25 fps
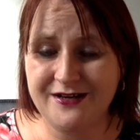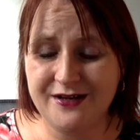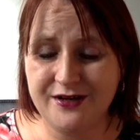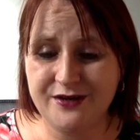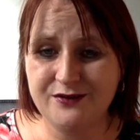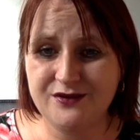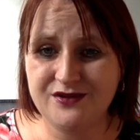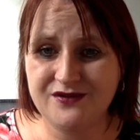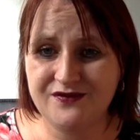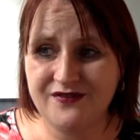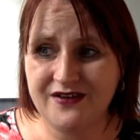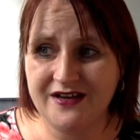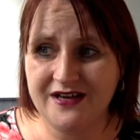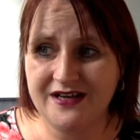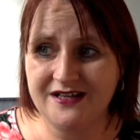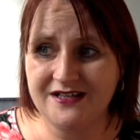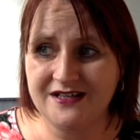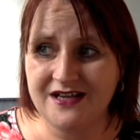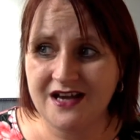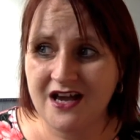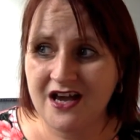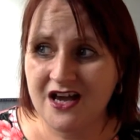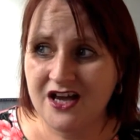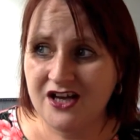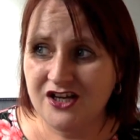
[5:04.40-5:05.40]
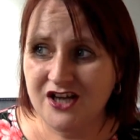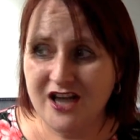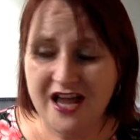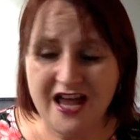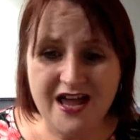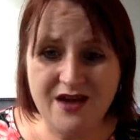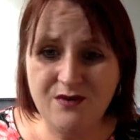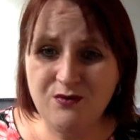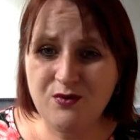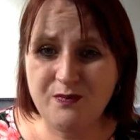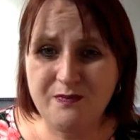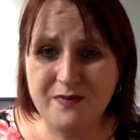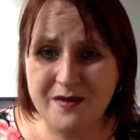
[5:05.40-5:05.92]
news feed,
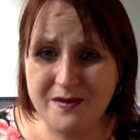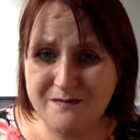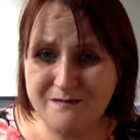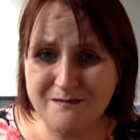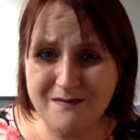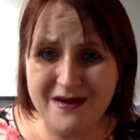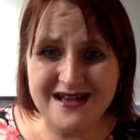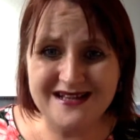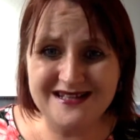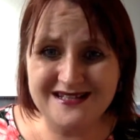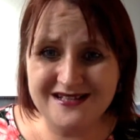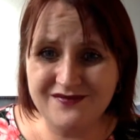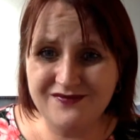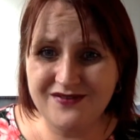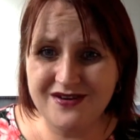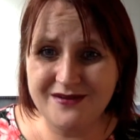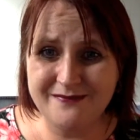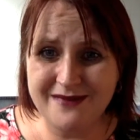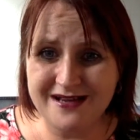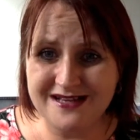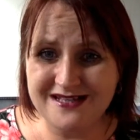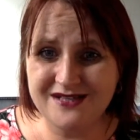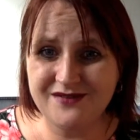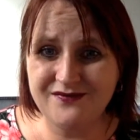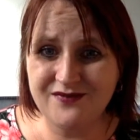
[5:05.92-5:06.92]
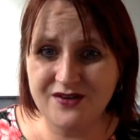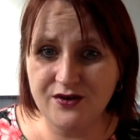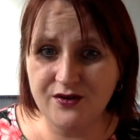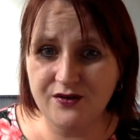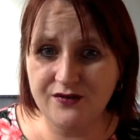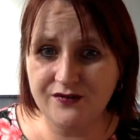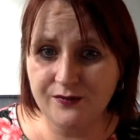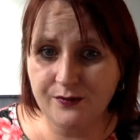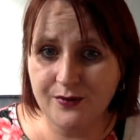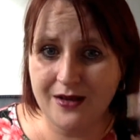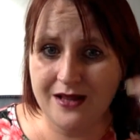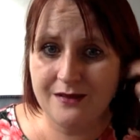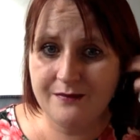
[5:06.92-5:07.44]
it would be massively, massively
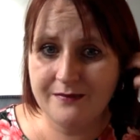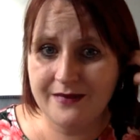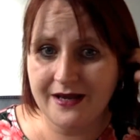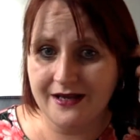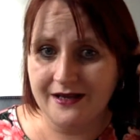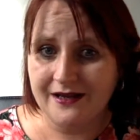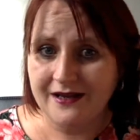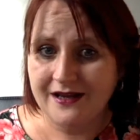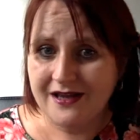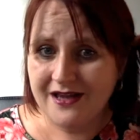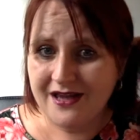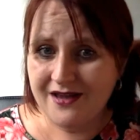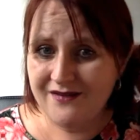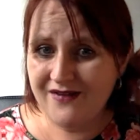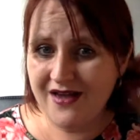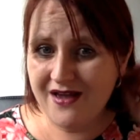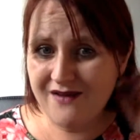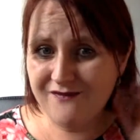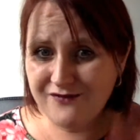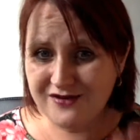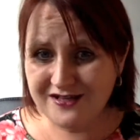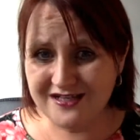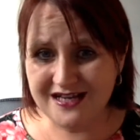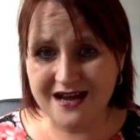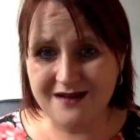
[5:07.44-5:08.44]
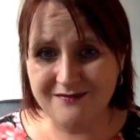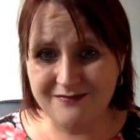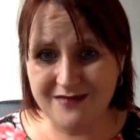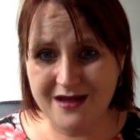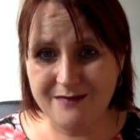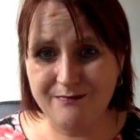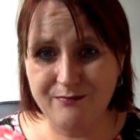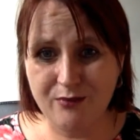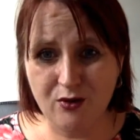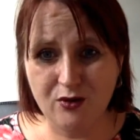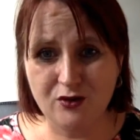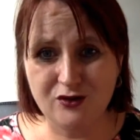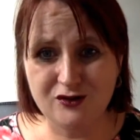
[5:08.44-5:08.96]
overwhelming. If every time they
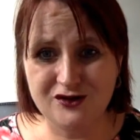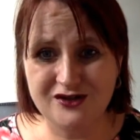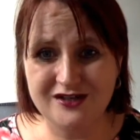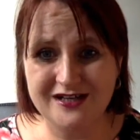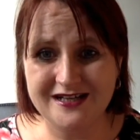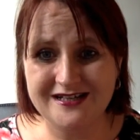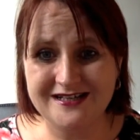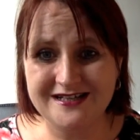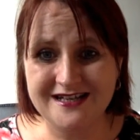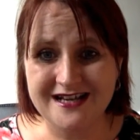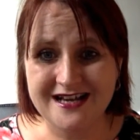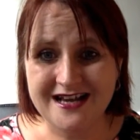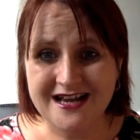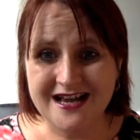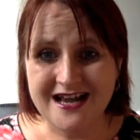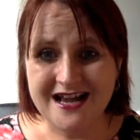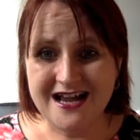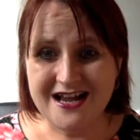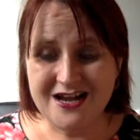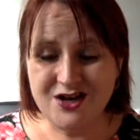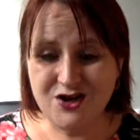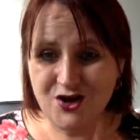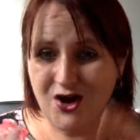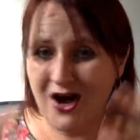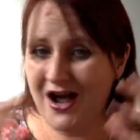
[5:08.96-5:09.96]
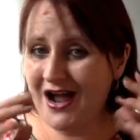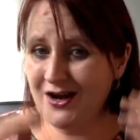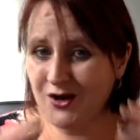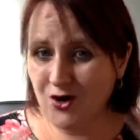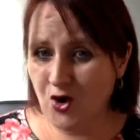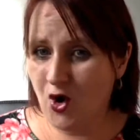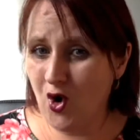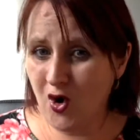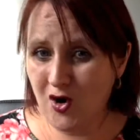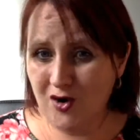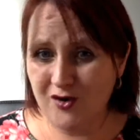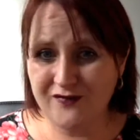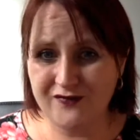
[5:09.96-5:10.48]
posted, you know, I
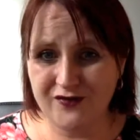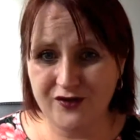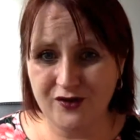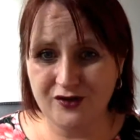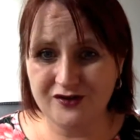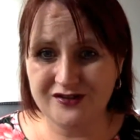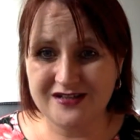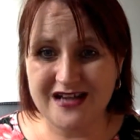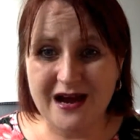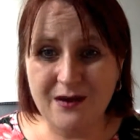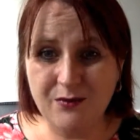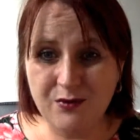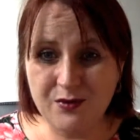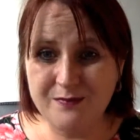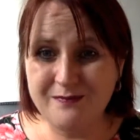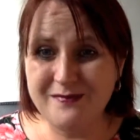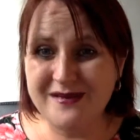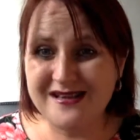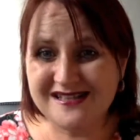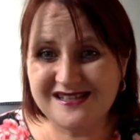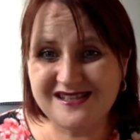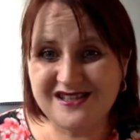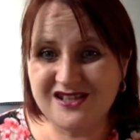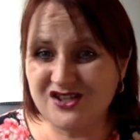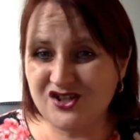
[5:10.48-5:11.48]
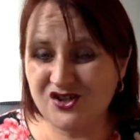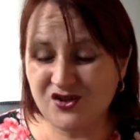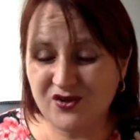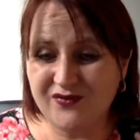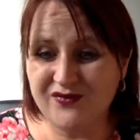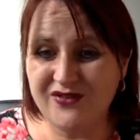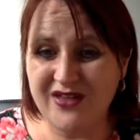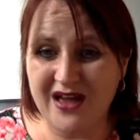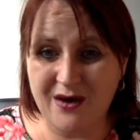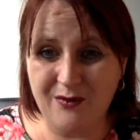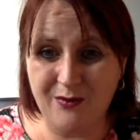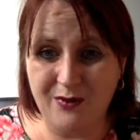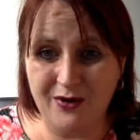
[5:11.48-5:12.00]
got all of those, I would miss the
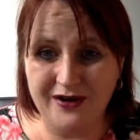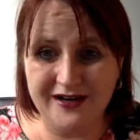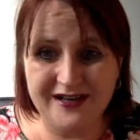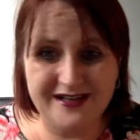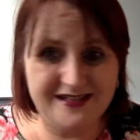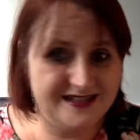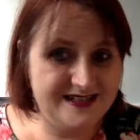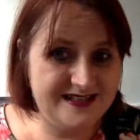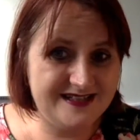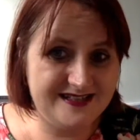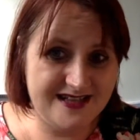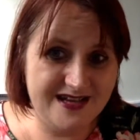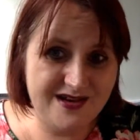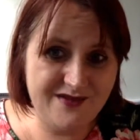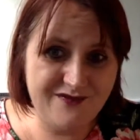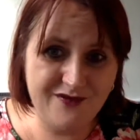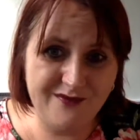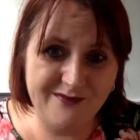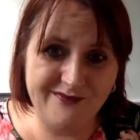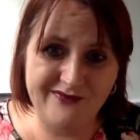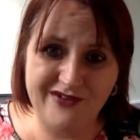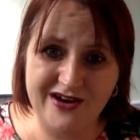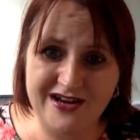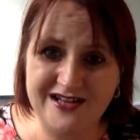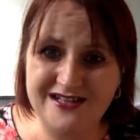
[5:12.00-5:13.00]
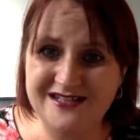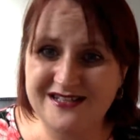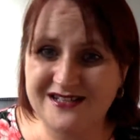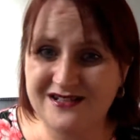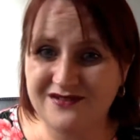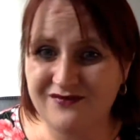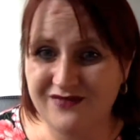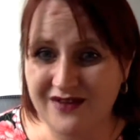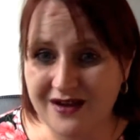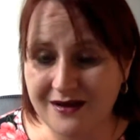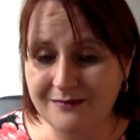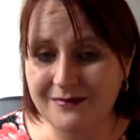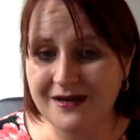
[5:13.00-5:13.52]
stuff that I wanted to see from friends
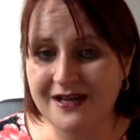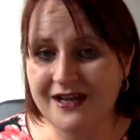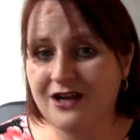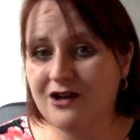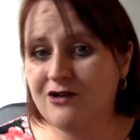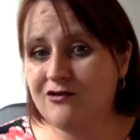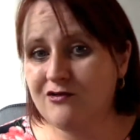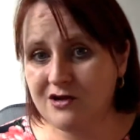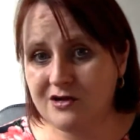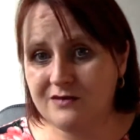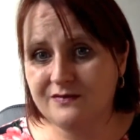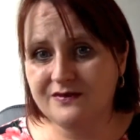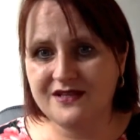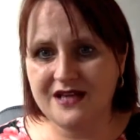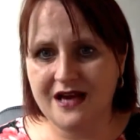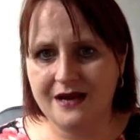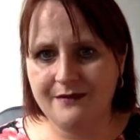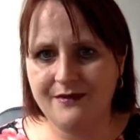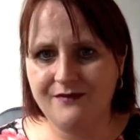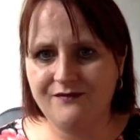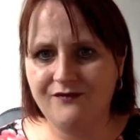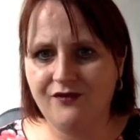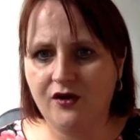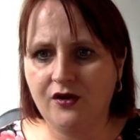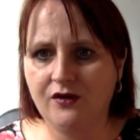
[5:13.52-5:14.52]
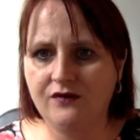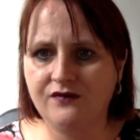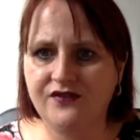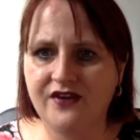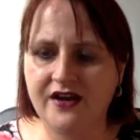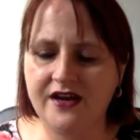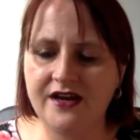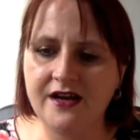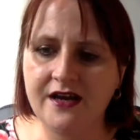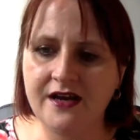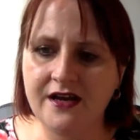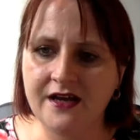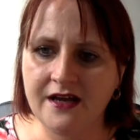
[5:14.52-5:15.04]
and family and groups that I'm involved
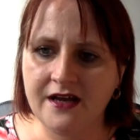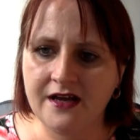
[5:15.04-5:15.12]
in.